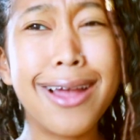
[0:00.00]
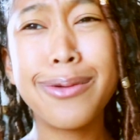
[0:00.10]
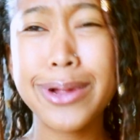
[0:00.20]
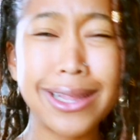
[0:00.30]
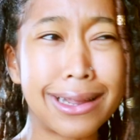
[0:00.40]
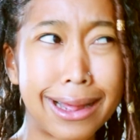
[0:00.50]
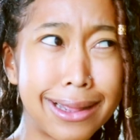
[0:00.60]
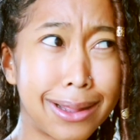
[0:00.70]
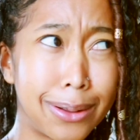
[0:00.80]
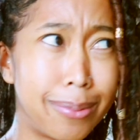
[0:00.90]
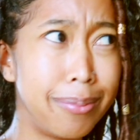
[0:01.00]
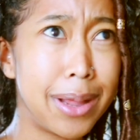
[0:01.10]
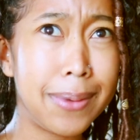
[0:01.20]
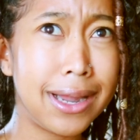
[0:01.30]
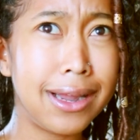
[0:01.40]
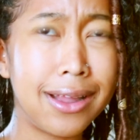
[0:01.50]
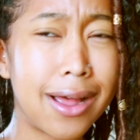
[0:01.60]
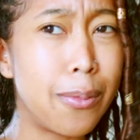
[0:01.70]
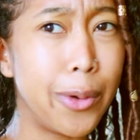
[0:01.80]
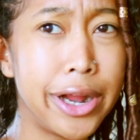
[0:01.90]
I really like them. Maybe
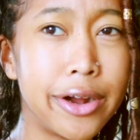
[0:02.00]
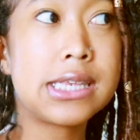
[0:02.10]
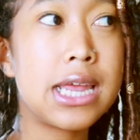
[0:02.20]
I'm weird.